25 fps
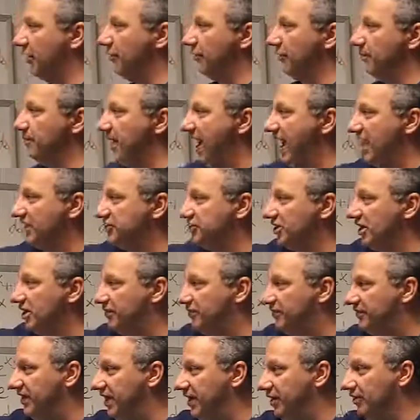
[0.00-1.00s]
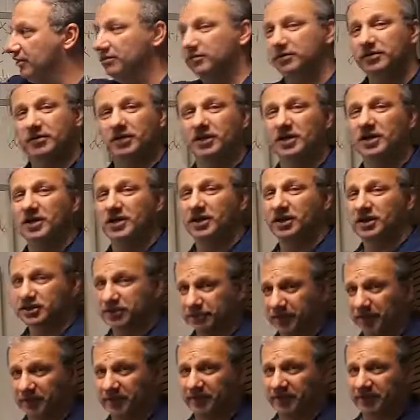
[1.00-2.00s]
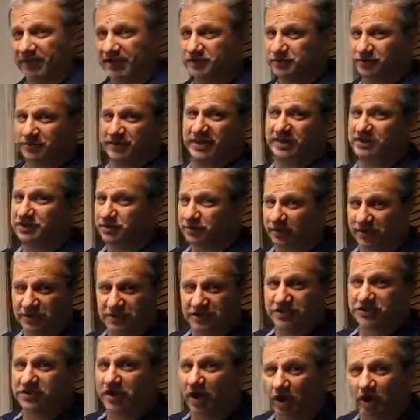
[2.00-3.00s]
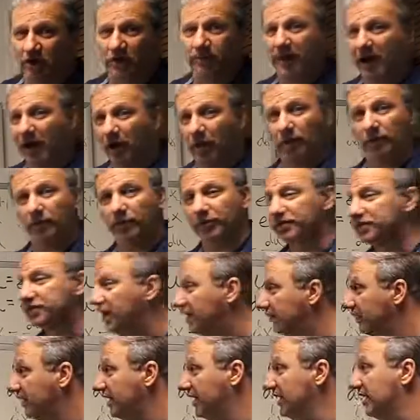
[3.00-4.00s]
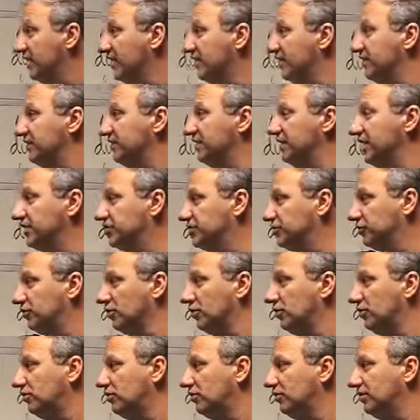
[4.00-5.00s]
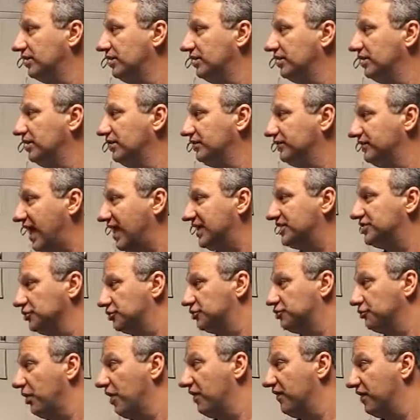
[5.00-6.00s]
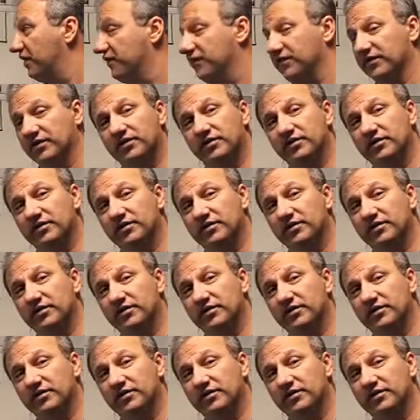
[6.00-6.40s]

would match up there. Because remember, that's what integration is all about one more time. The integral, that's your derivative.